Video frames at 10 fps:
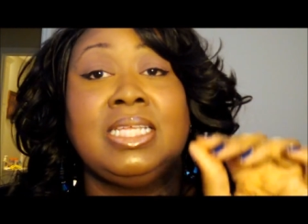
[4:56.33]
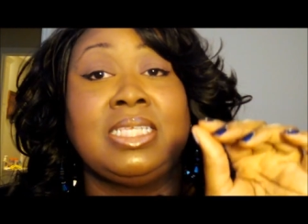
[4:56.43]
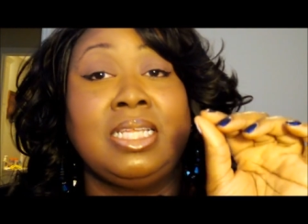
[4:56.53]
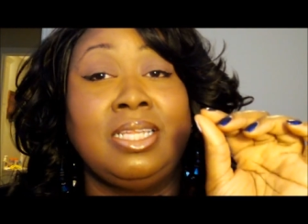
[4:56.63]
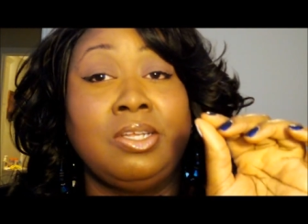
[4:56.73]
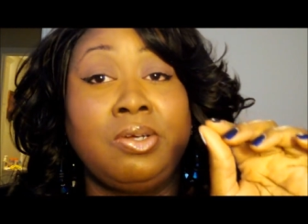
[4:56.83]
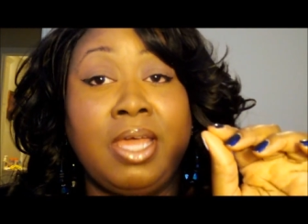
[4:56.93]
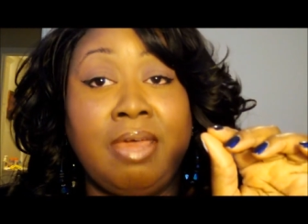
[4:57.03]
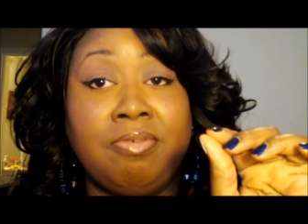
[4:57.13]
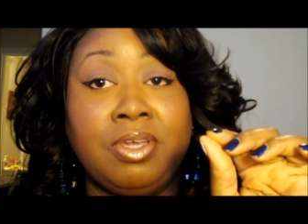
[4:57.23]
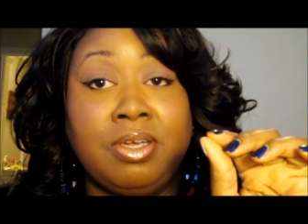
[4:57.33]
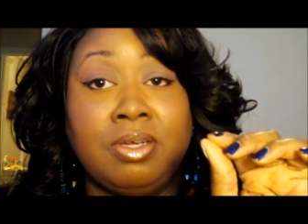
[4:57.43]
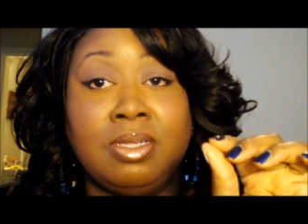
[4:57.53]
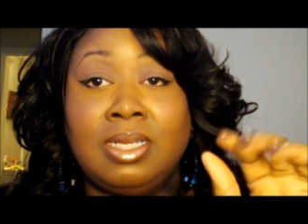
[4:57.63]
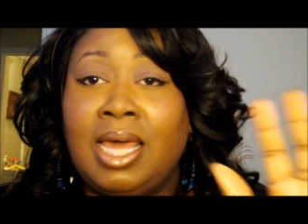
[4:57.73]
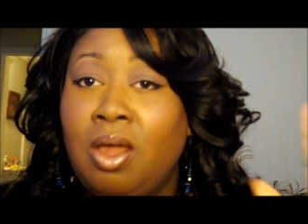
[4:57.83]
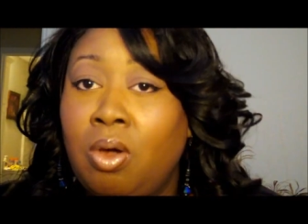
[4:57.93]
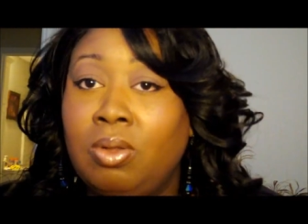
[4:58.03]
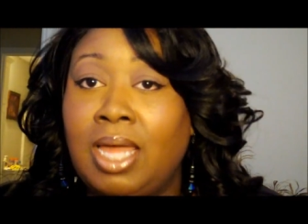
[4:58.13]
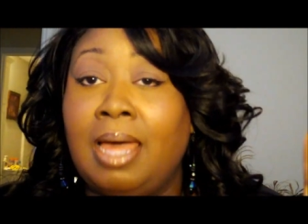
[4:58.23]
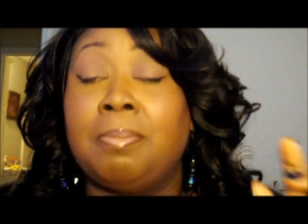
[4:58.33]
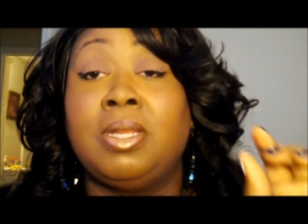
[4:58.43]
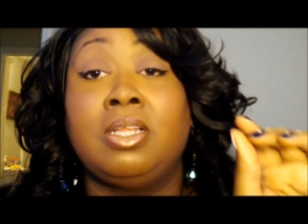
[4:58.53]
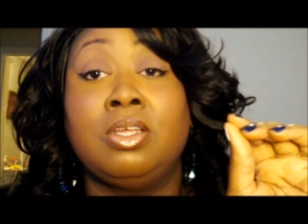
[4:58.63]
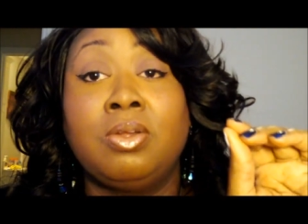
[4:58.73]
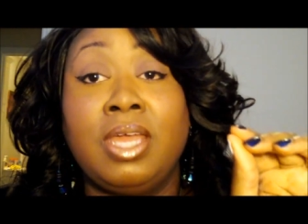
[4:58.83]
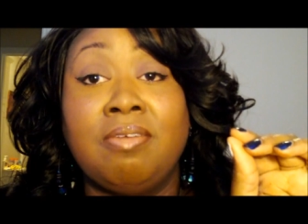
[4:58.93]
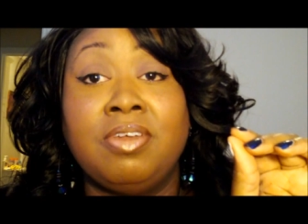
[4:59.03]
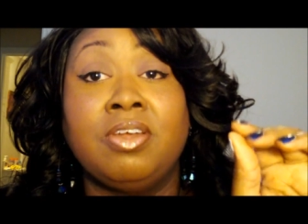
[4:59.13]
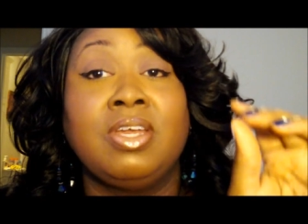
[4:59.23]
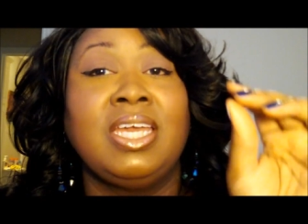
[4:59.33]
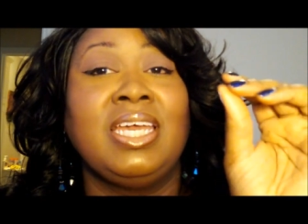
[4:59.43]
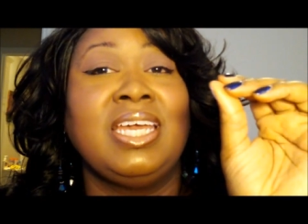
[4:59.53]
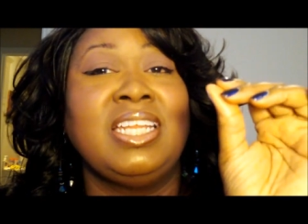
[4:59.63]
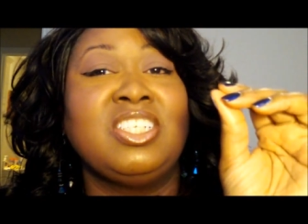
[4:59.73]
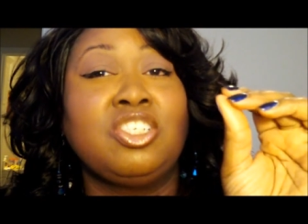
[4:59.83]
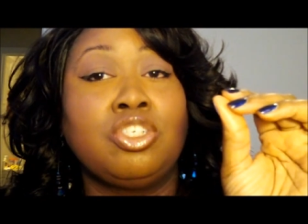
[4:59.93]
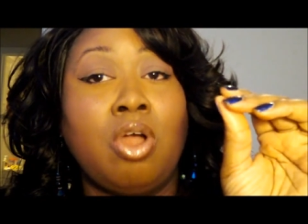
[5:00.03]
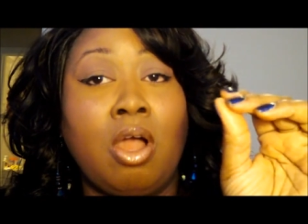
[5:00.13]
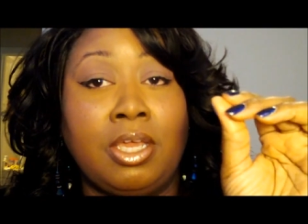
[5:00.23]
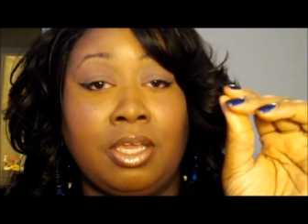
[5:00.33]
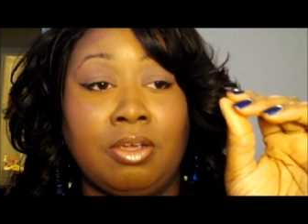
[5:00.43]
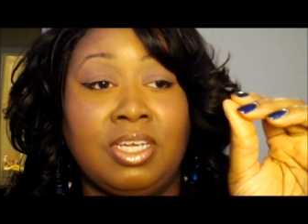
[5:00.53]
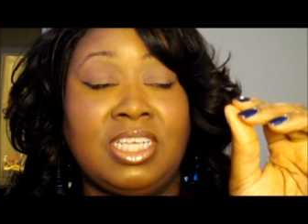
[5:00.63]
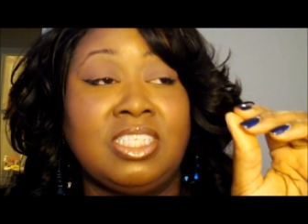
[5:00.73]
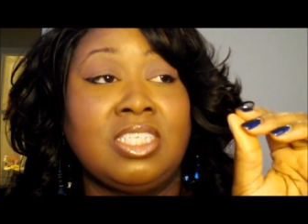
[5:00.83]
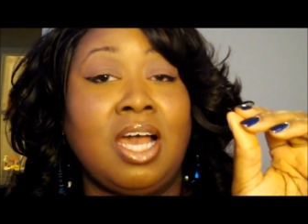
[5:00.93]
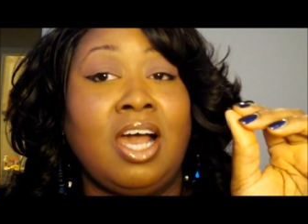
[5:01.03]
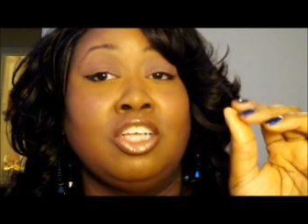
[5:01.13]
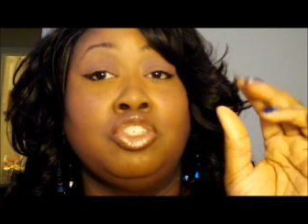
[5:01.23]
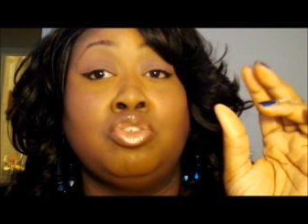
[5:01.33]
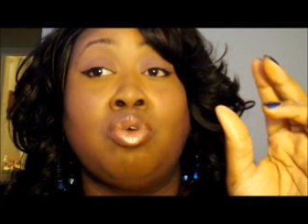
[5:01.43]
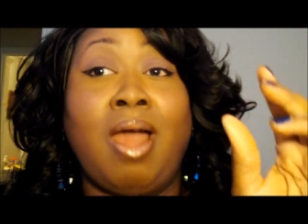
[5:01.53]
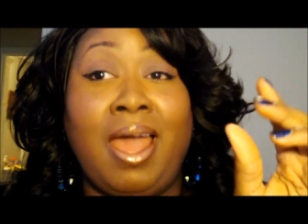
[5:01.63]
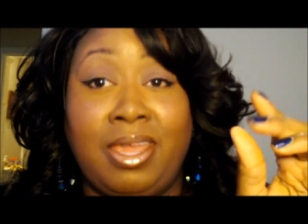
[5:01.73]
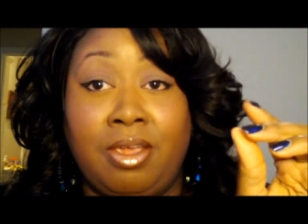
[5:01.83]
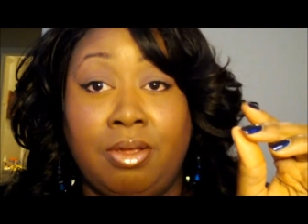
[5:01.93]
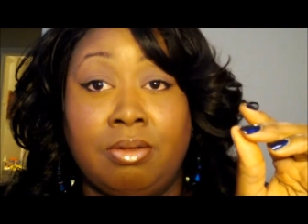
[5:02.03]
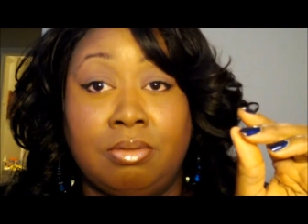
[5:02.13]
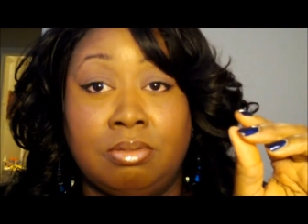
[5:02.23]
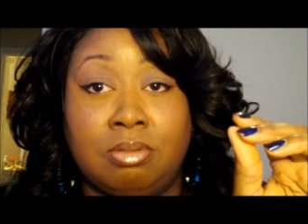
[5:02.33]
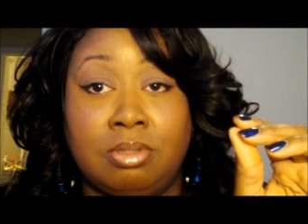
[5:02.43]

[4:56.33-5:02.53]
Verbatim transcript: It's a little heavier, not a whole lot, but a little heavier, and it's chalkier, it's uh, drier.